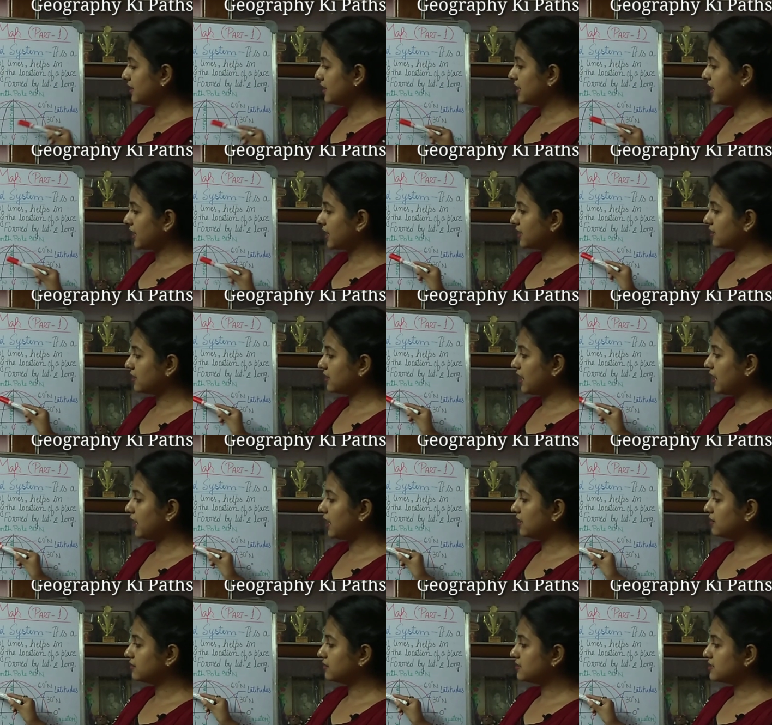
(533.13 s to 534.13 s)
like
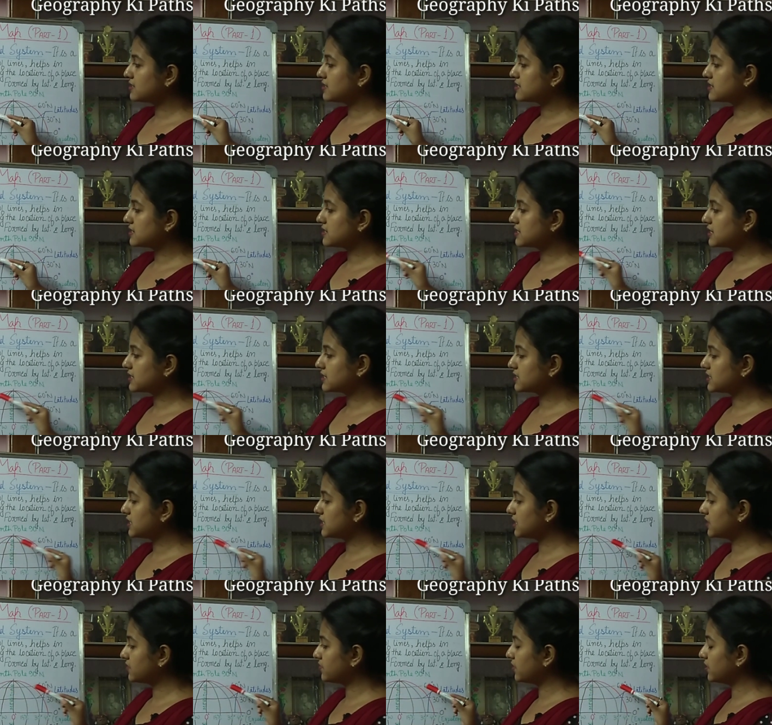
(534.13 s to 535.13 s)
this
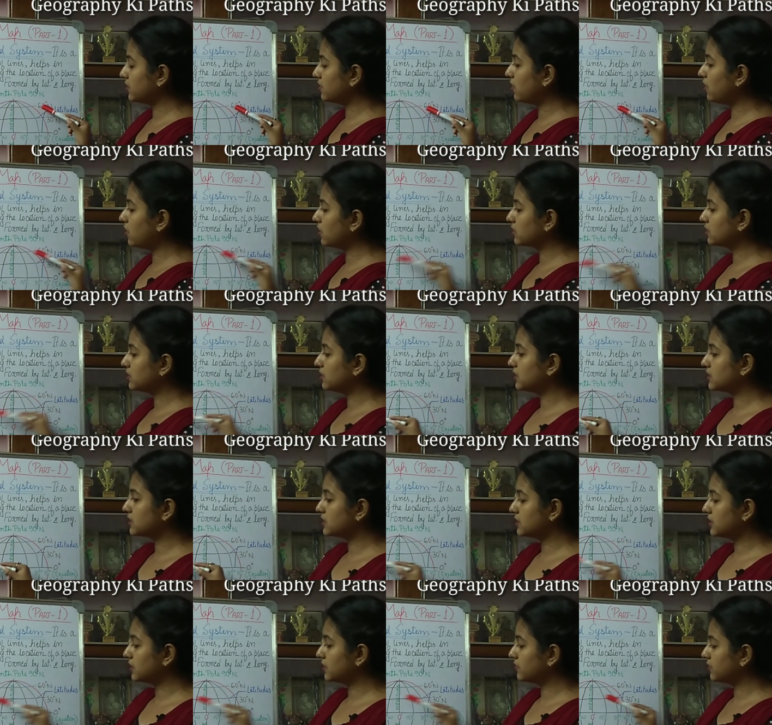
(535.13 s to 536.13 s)
60° north,
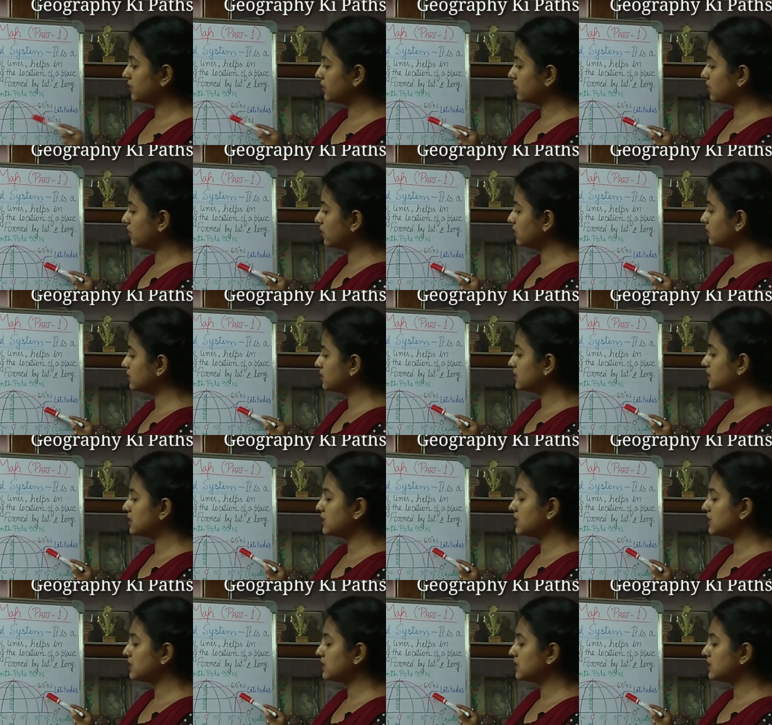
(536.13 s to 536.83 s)
30° north,